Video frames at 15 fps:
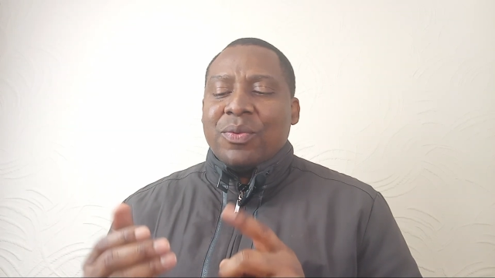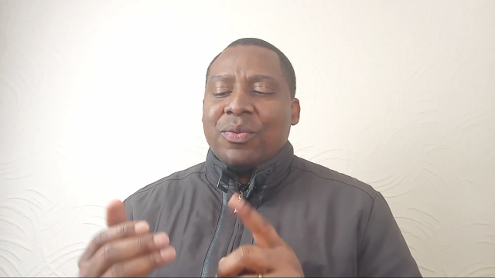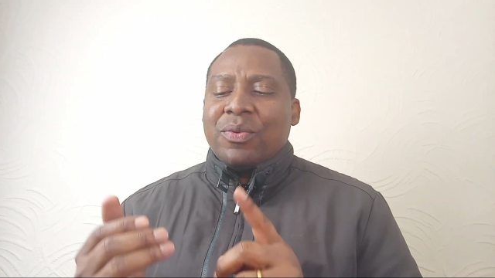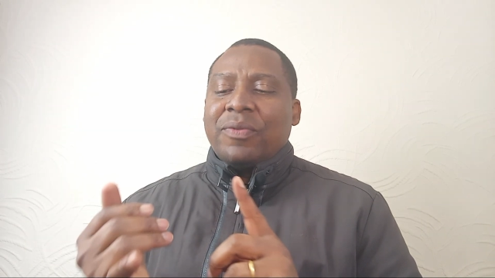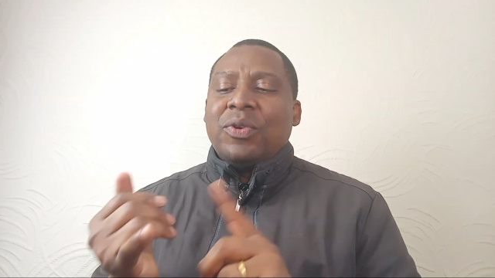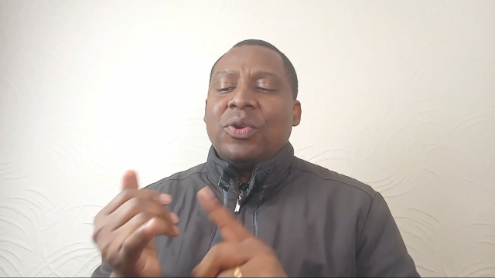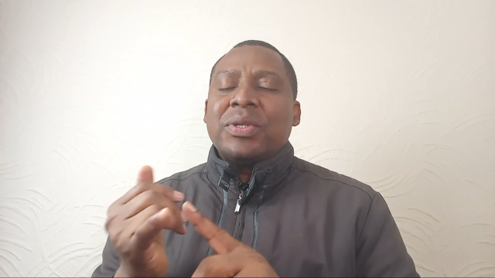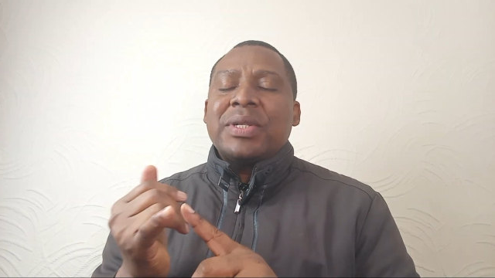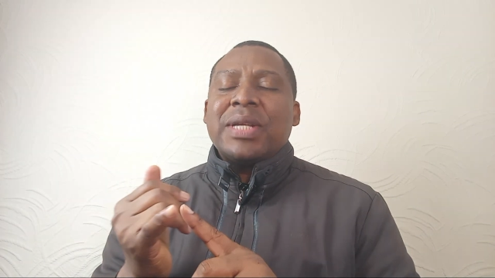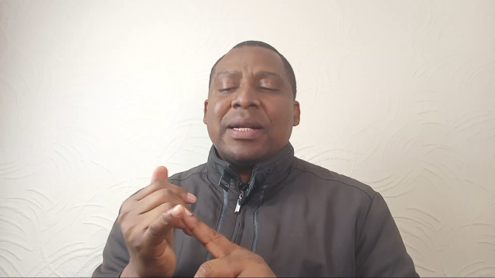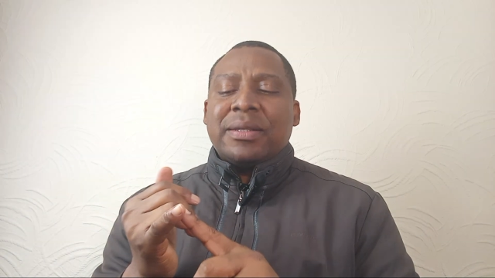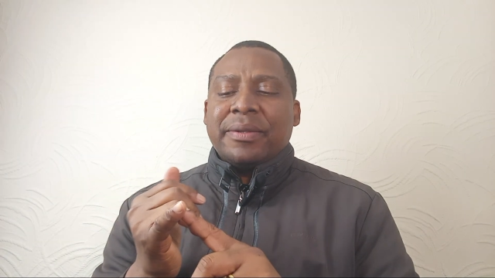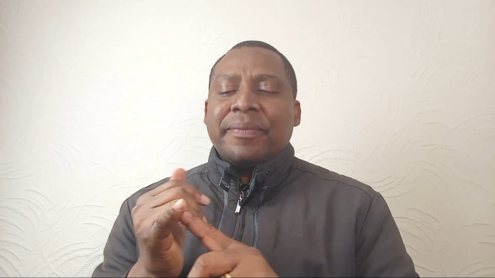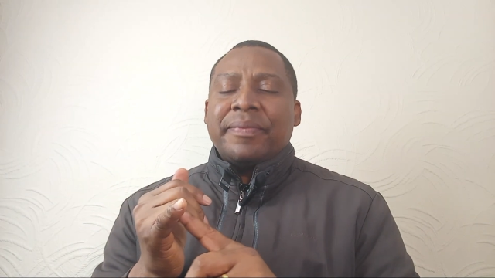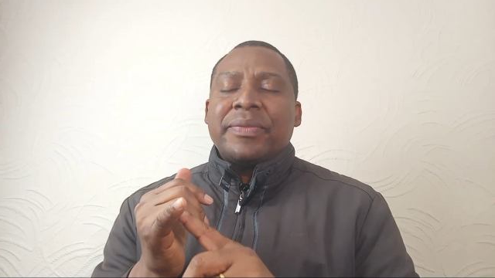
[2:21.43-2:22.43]
we've looked
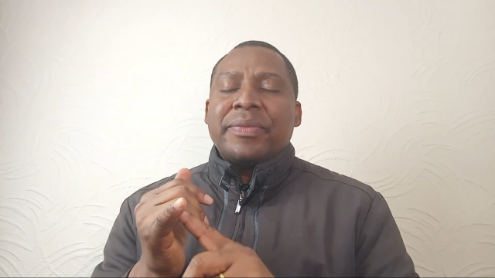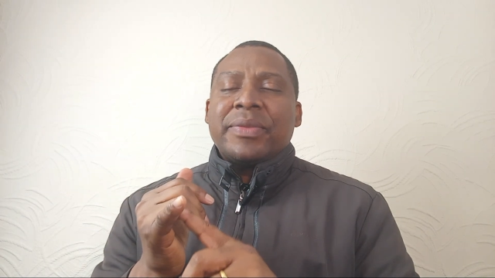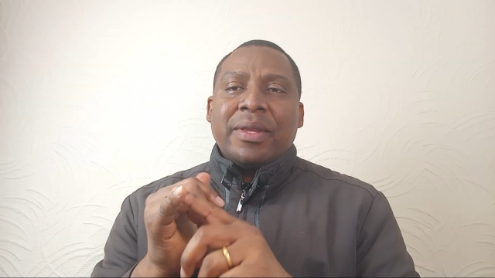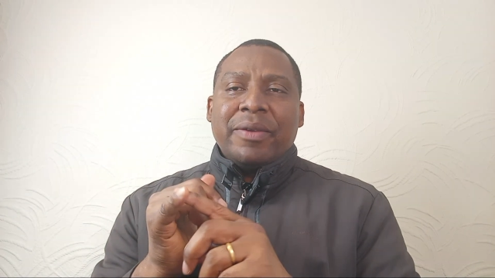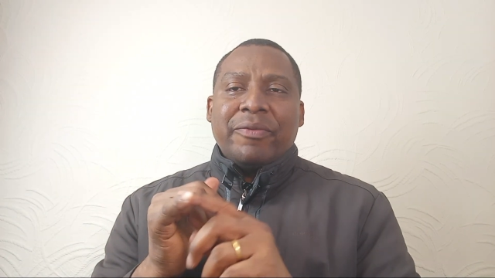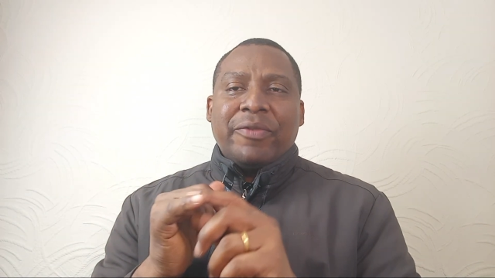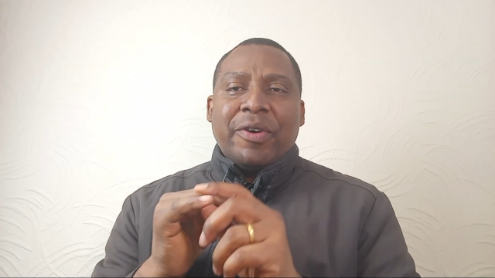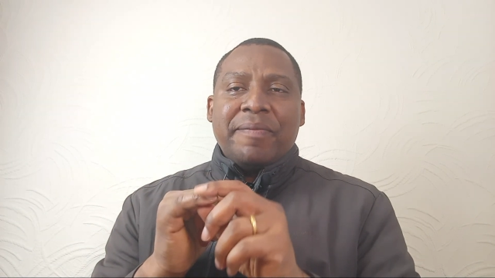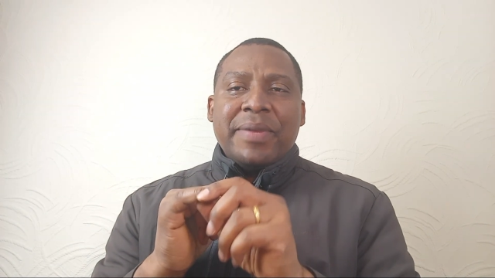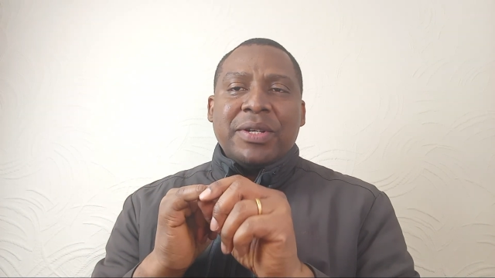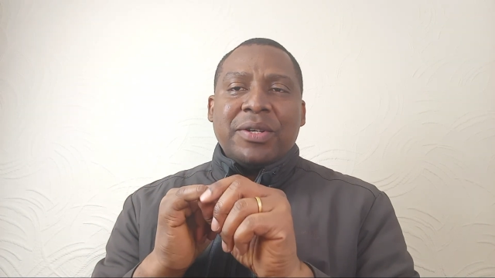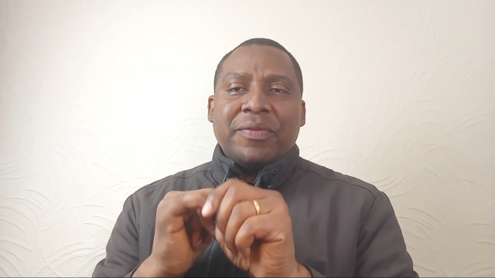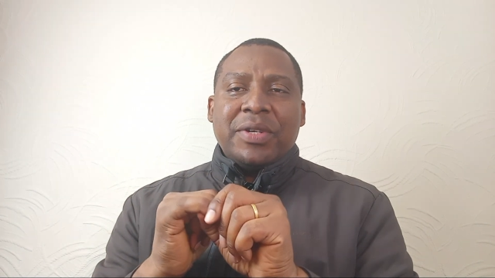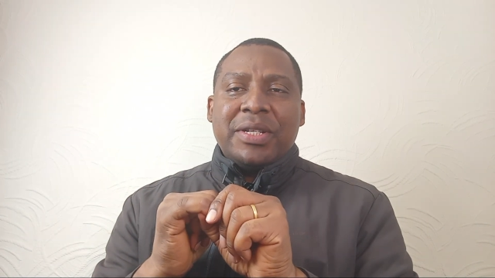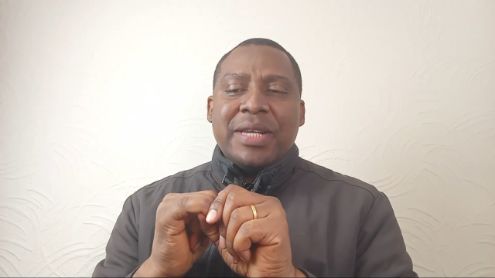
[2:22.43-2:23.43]
at
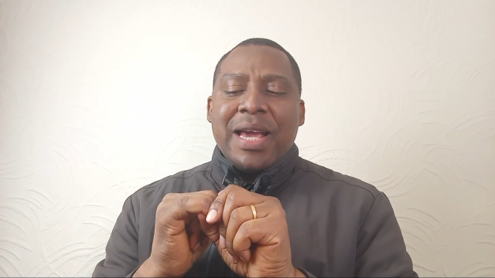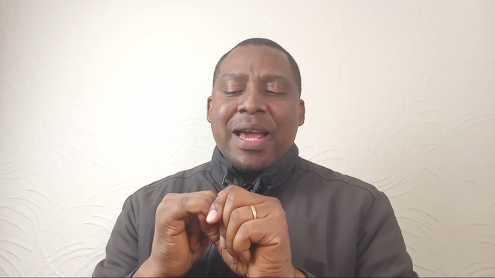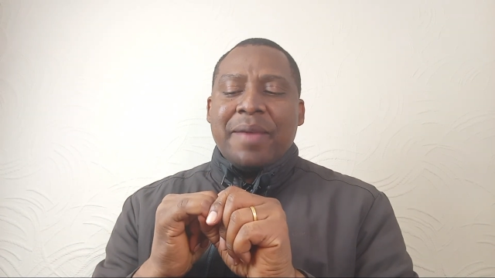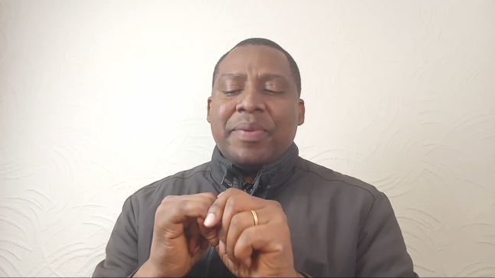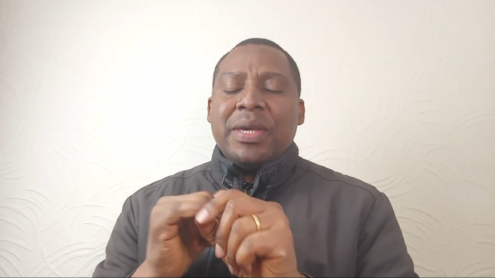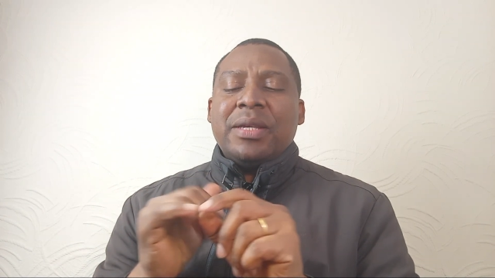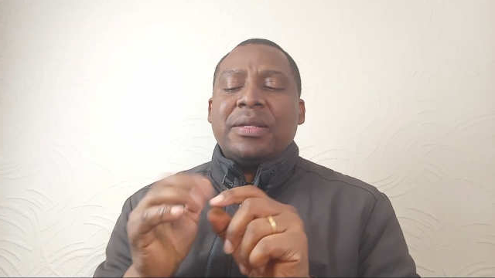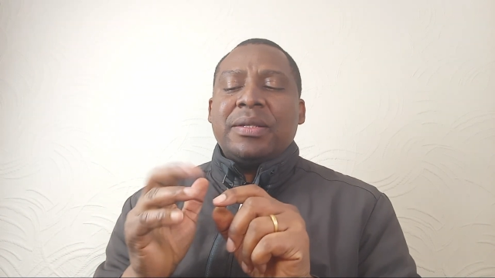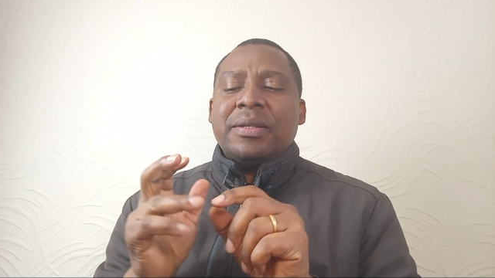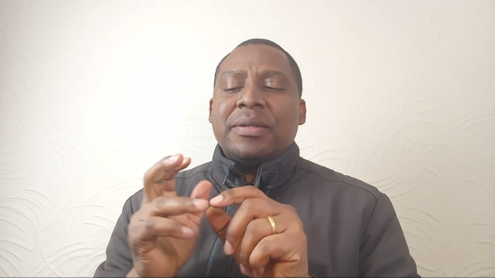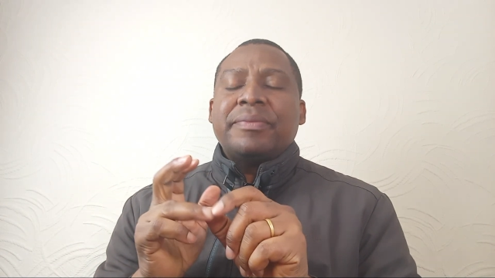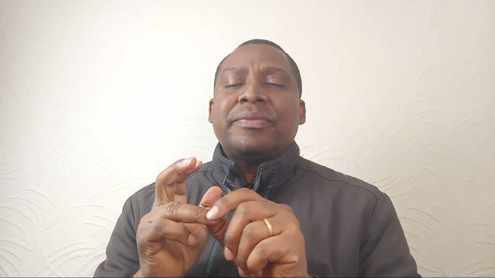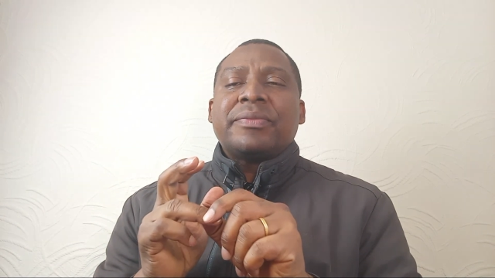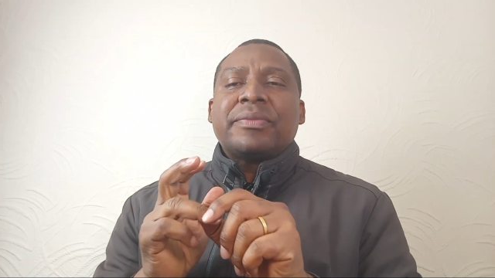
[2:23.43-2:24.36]
involvement of the DIPs,